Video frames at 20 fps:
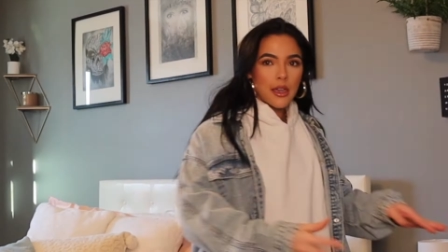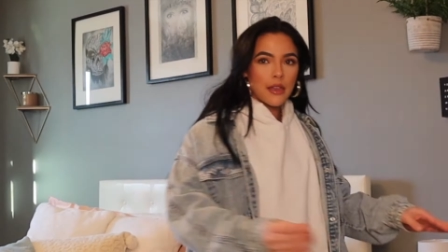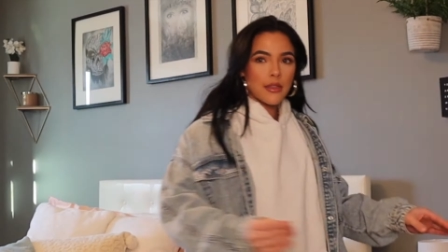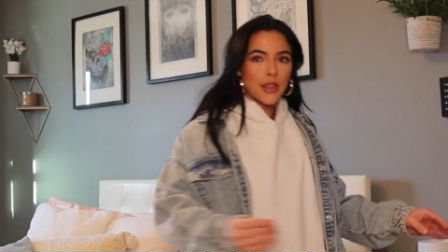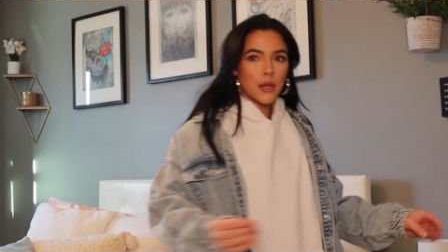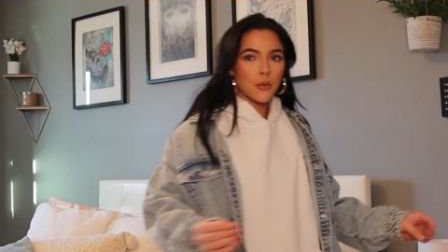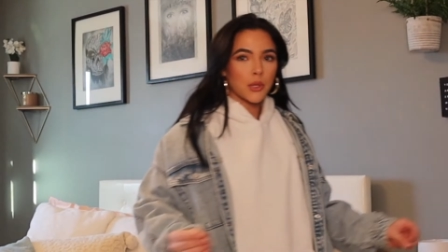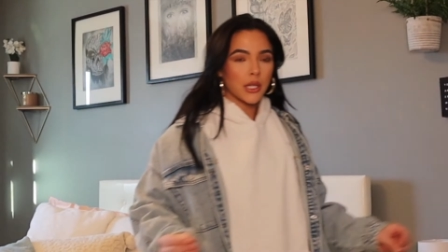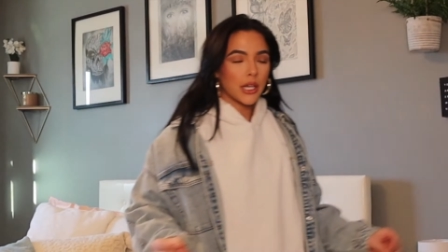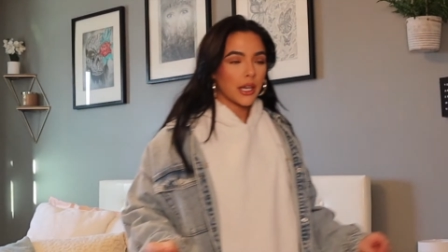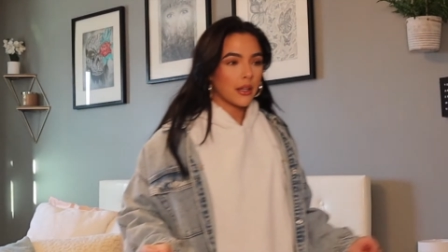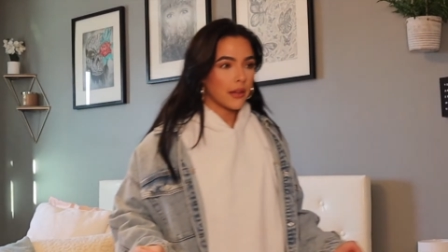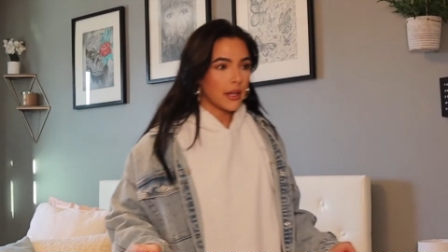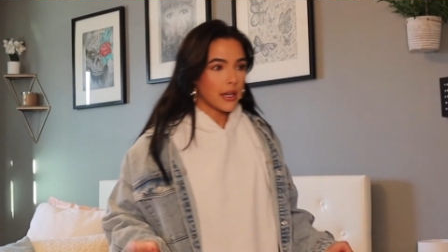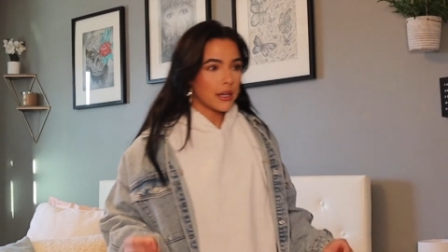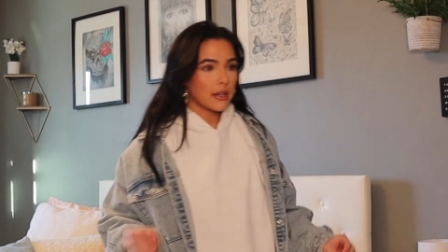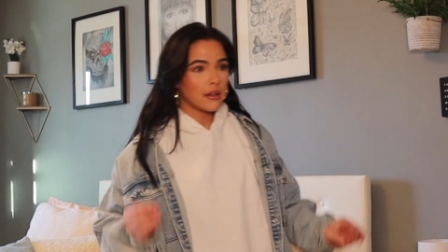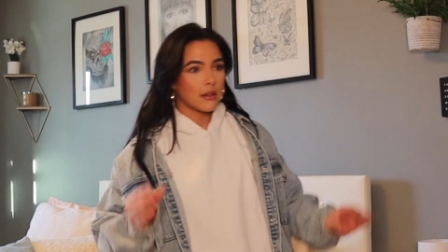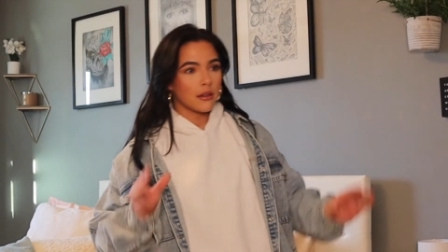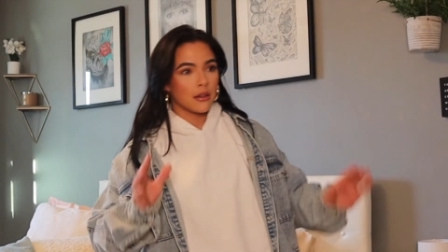and then we get
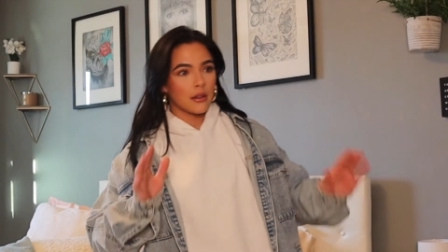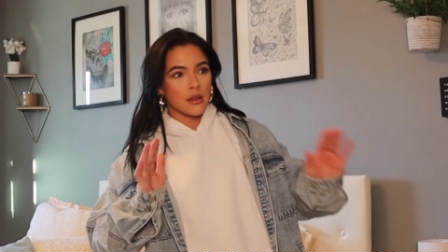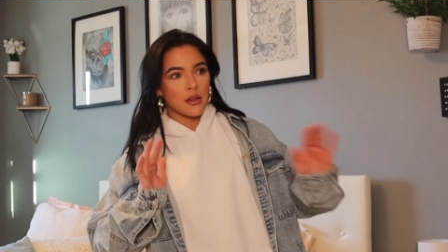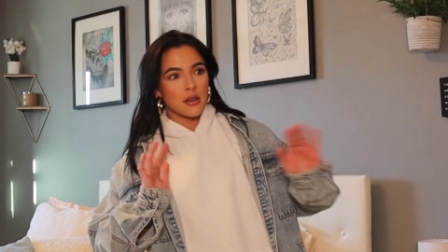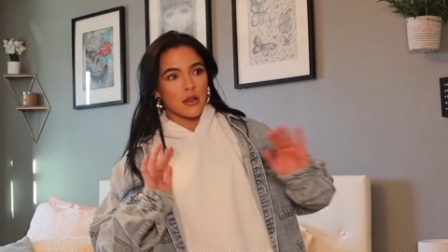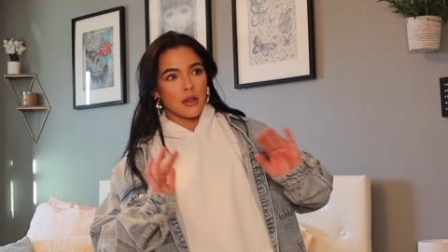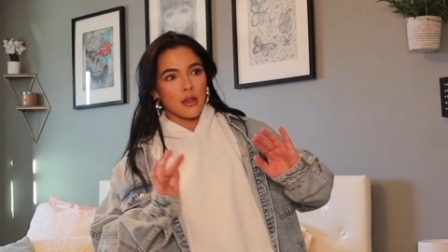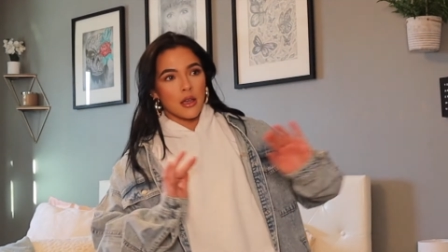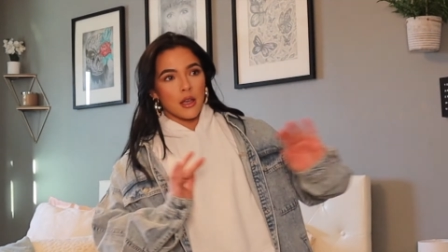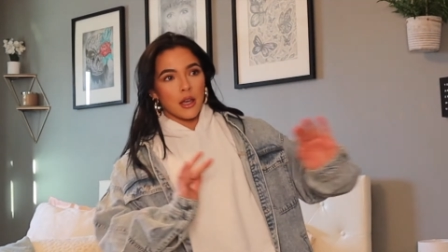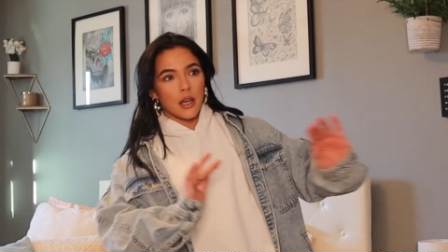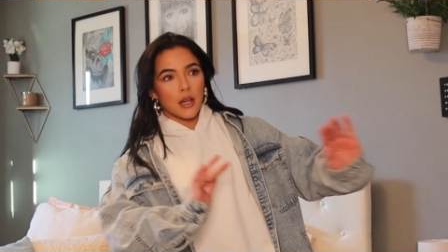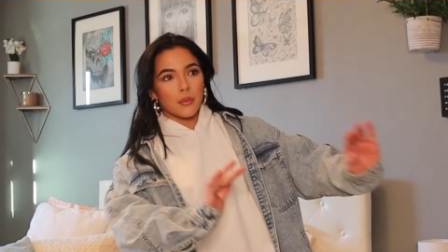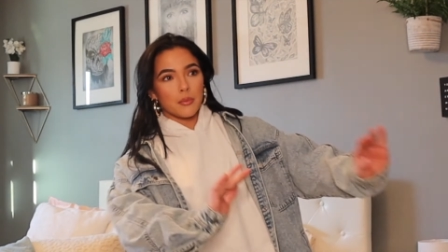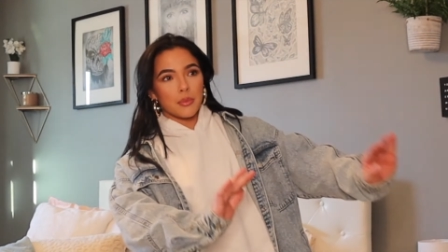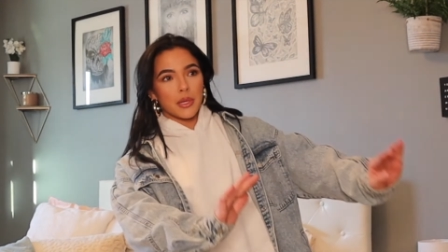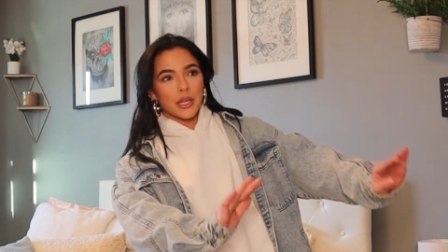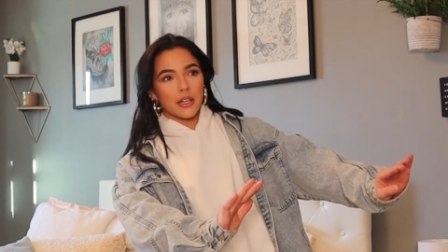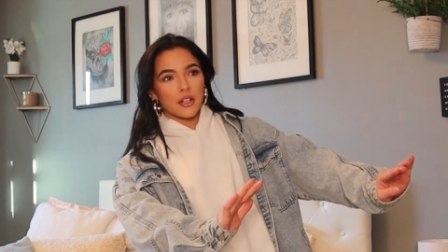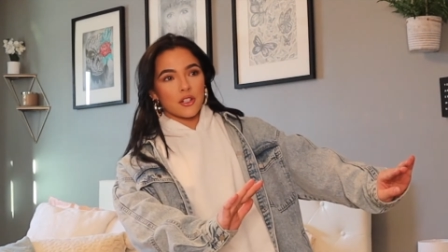like a
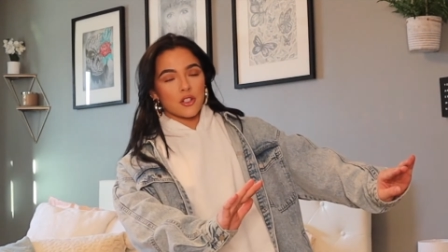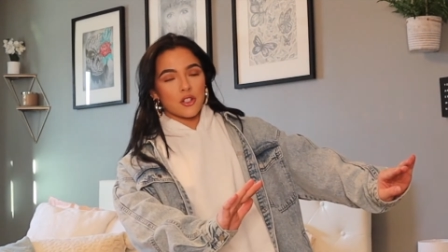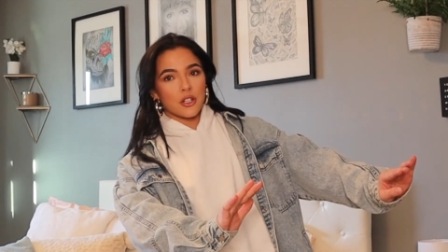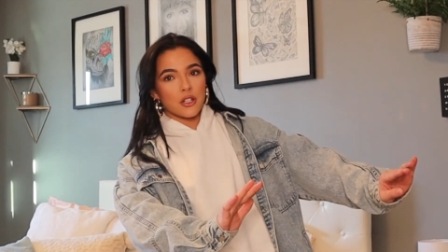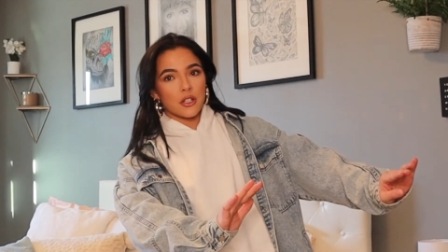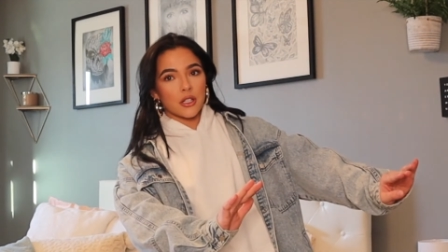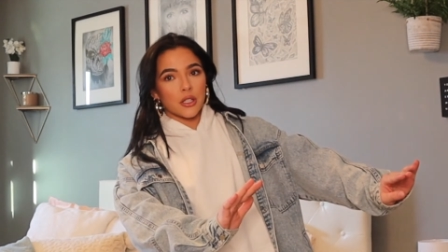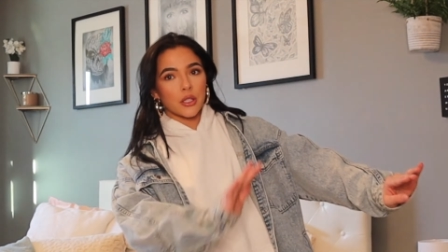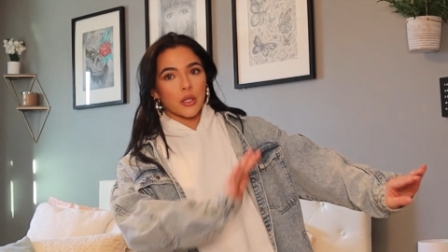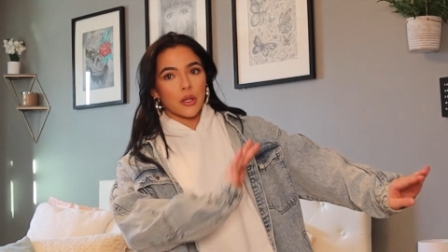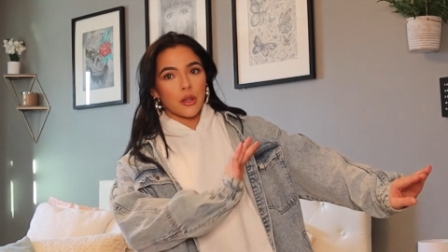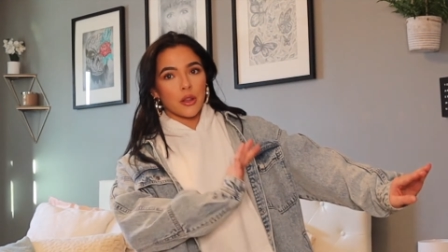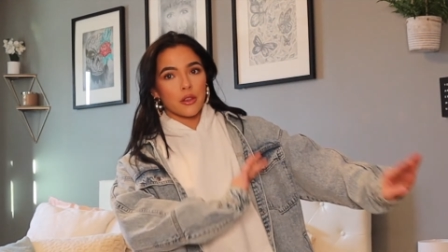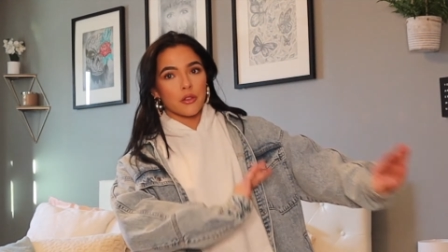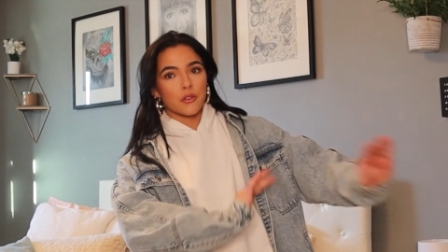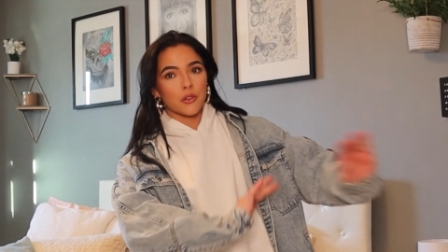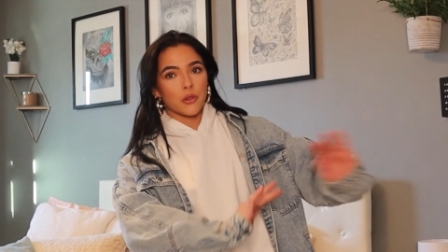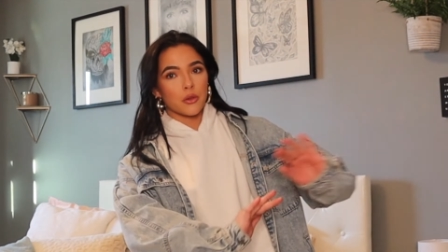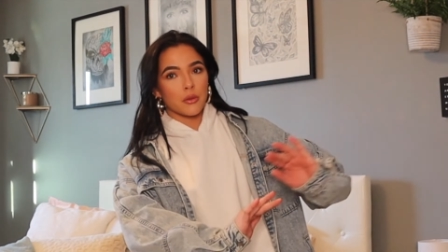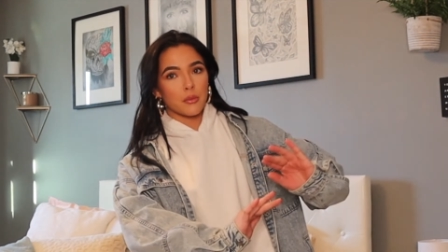picture
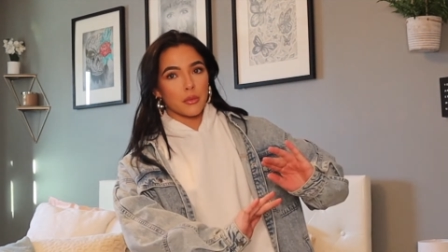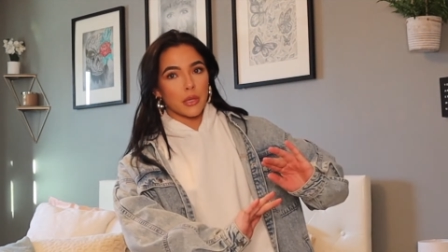through the